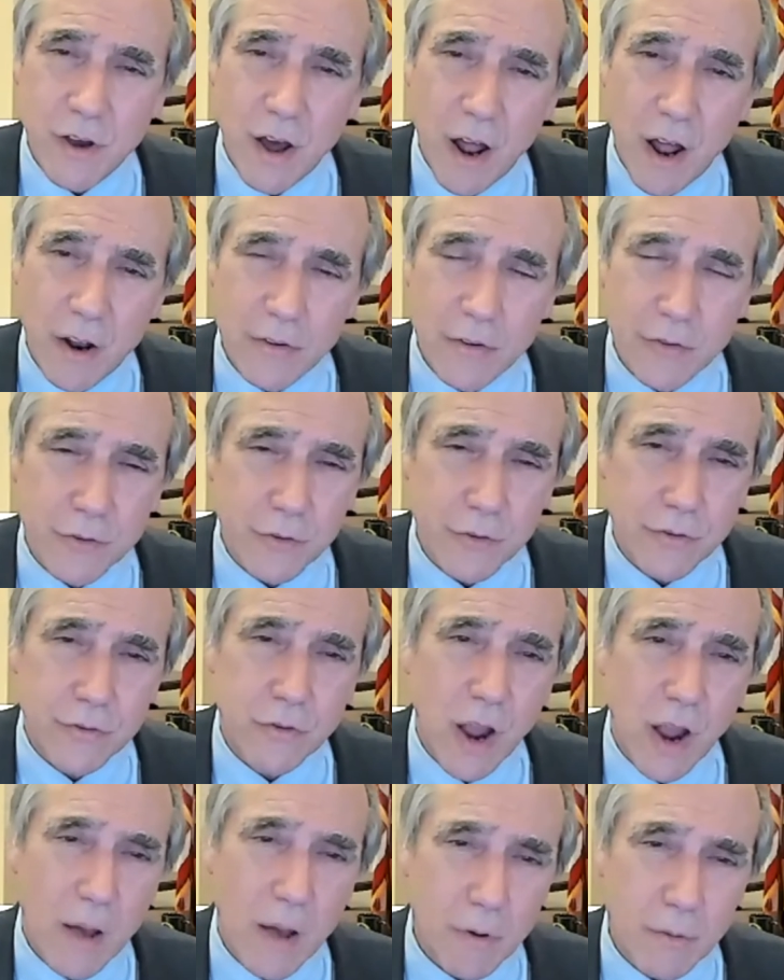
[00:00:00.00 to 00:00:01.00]
college students,
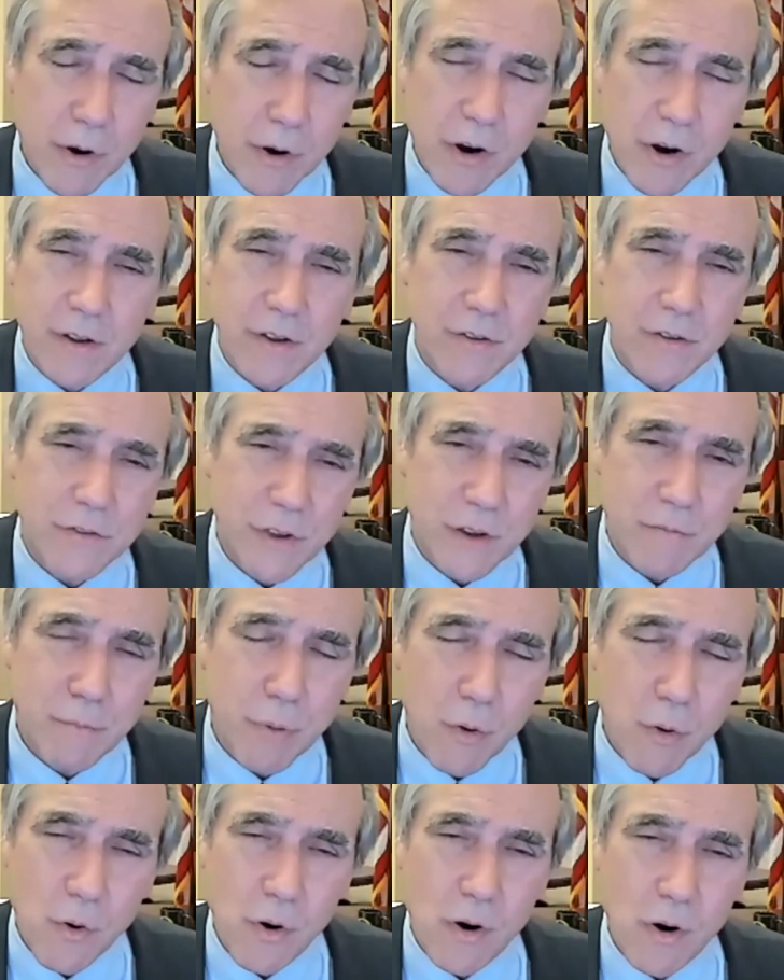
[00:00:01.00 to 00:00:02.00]
tribal Americans, and
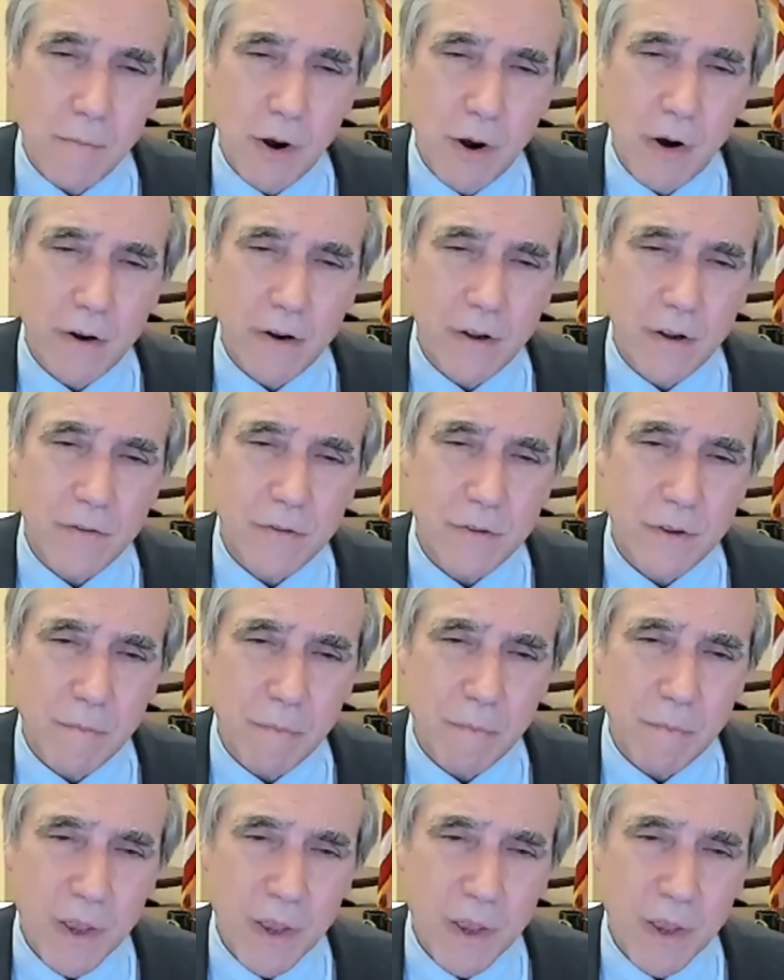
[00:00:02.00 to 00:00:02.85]
poor Americans.